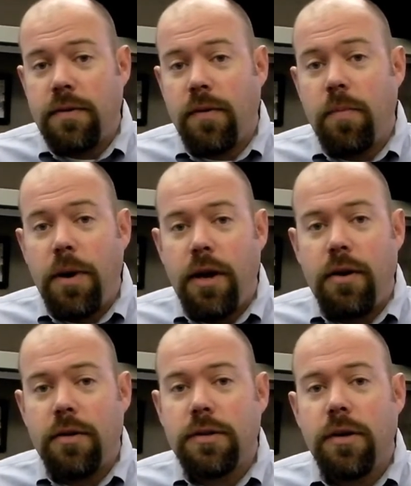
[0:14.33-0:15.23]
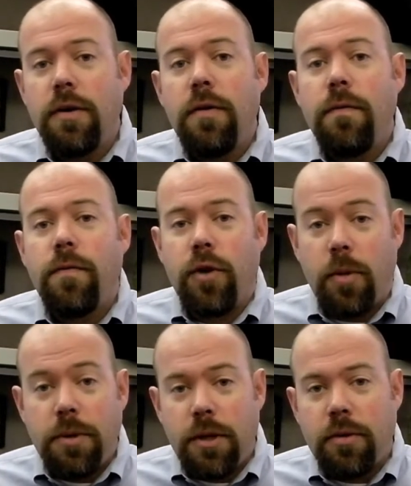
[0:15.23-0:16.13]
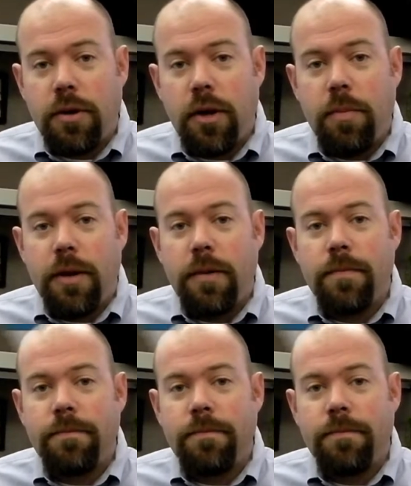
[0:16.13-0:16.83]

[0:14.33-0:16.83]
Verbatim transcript: of competitors for your particular company.